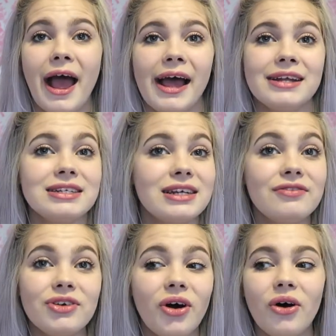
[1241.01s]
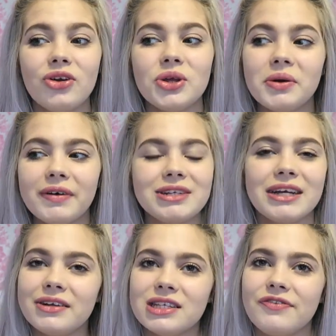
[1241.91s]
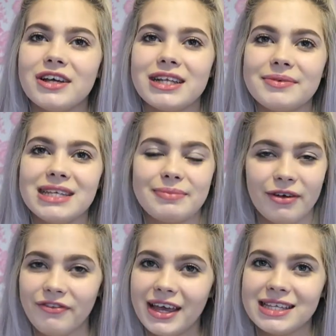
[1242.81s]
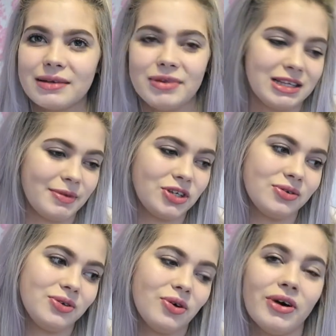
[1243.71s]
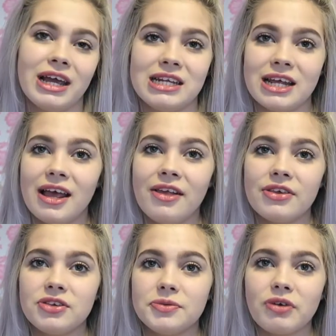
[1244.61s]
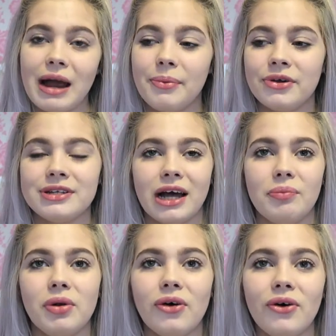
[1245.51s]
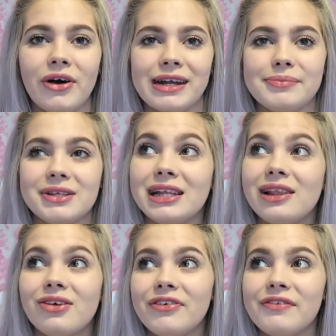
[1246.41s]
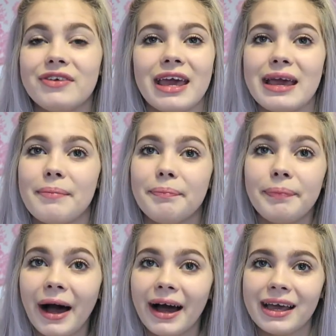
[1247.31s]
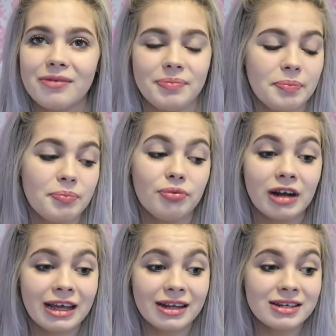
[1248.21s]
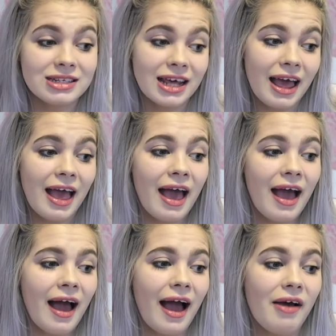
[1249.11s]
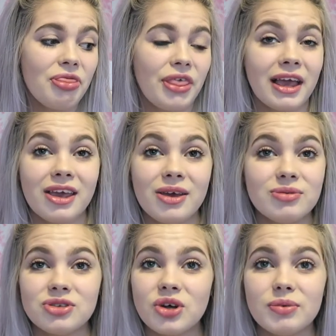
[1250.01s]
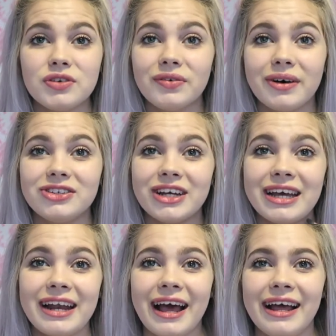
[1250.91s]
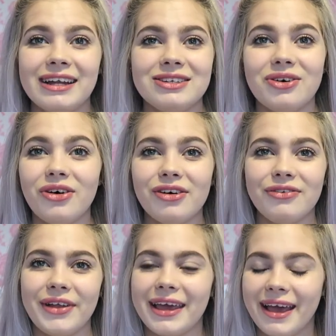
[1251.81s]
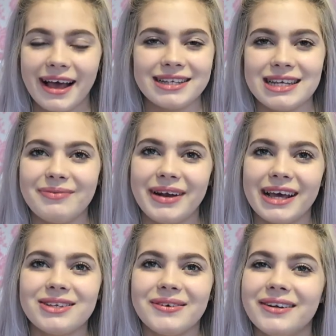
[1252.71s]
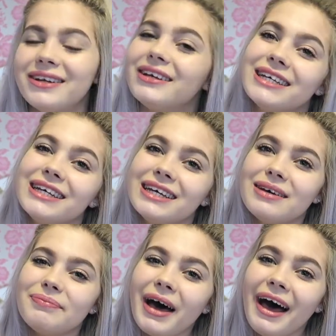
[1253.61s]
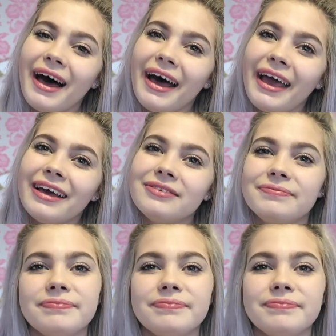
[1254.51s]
And if you're new around here and it's the first time you see my face, then please make sure to go hit the subscribe button down below. I'd absolutely love it if you came back. It'd be brilliant. Thank you so much for watching, and hopefully I'll see you in my next one. Bye!